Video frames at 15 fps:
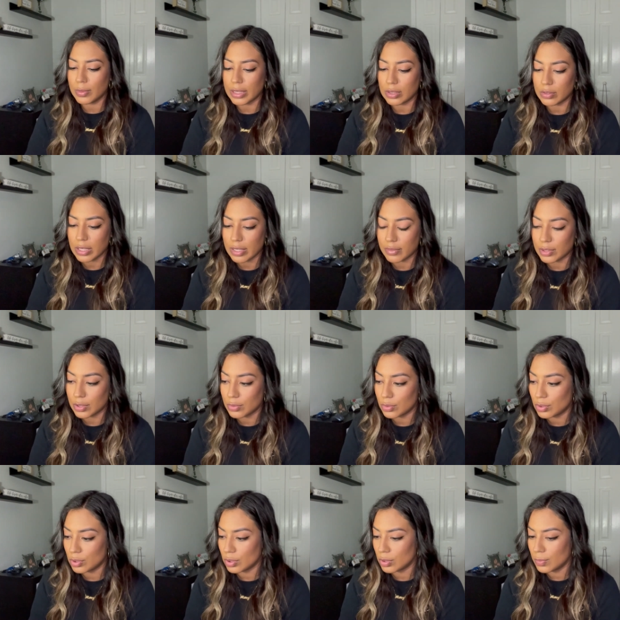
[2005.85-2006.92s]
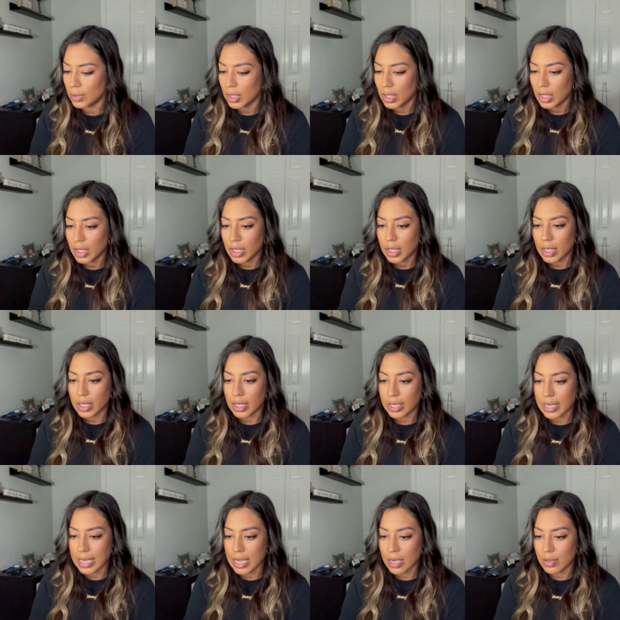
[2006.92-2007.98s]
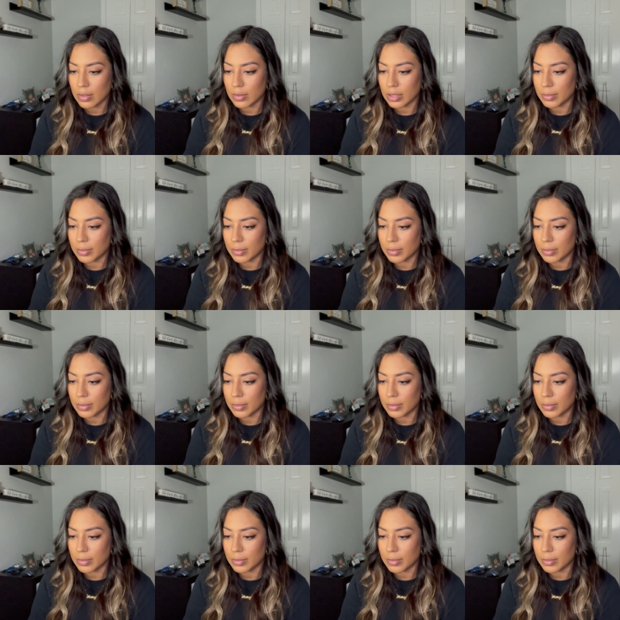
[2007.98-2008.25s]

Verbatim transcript: I do have a YouTube account.